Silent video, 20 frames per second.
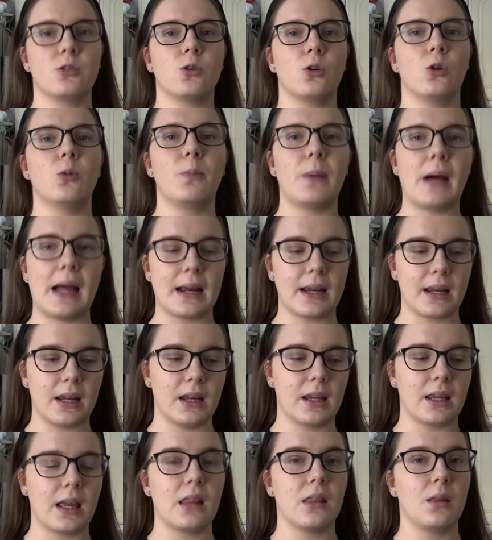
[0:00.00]
go back
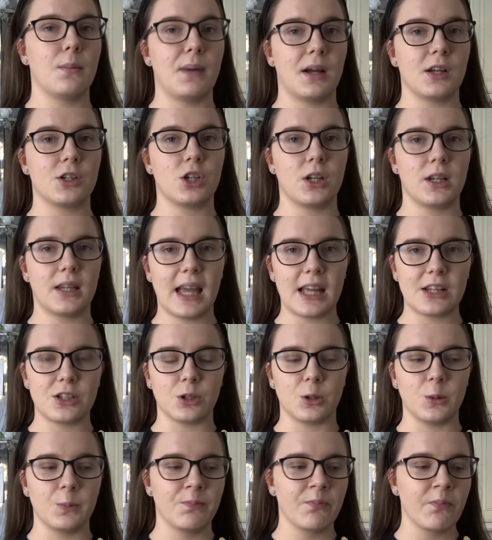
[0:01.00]
and get the matching
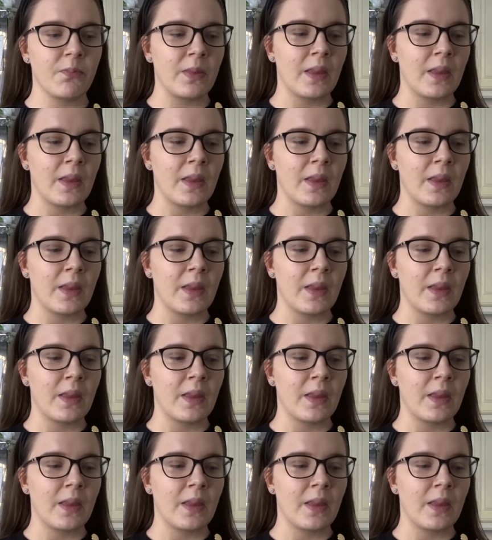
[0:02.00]
kettle.